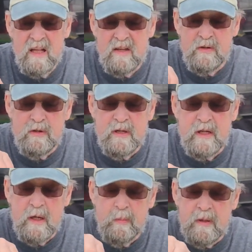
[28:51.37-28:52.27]
And turn the
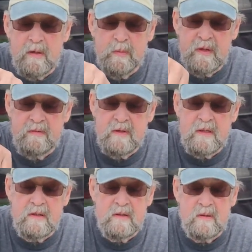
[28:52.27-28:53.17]
heat up a little bit if you
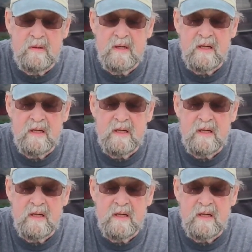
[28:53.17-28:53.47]
need to.